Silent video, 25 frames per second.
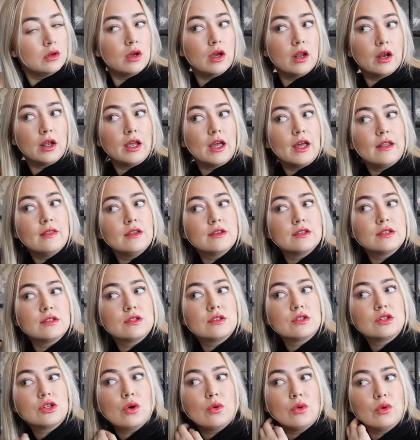And again, this
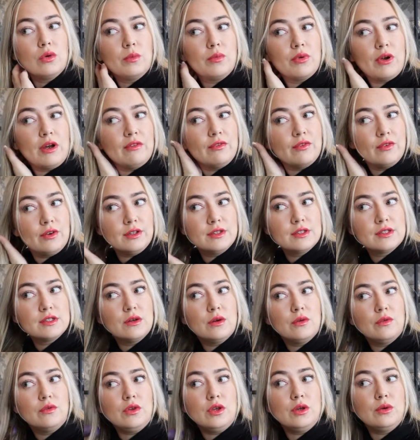is total preference,
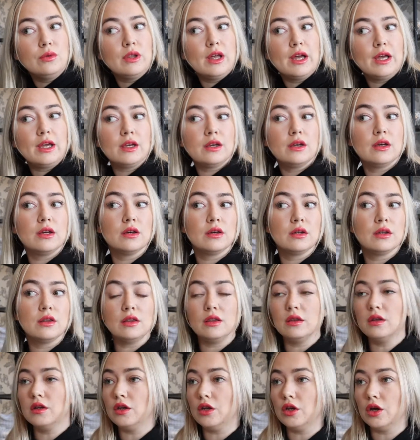so if you like
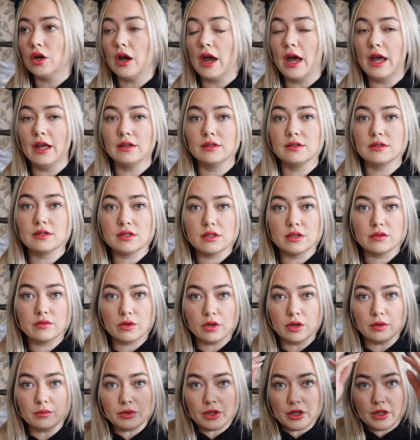your ends
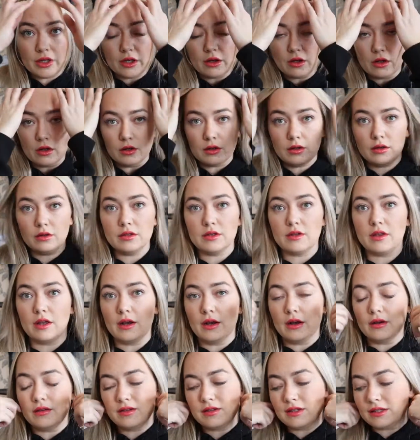completely curled,
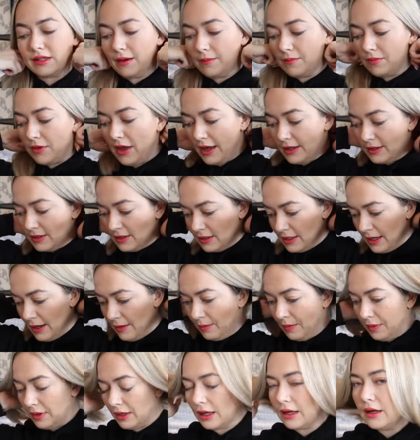then skip that
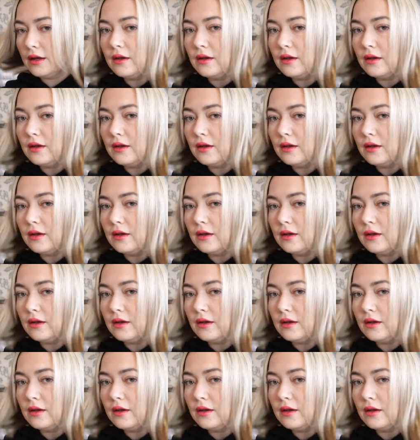step.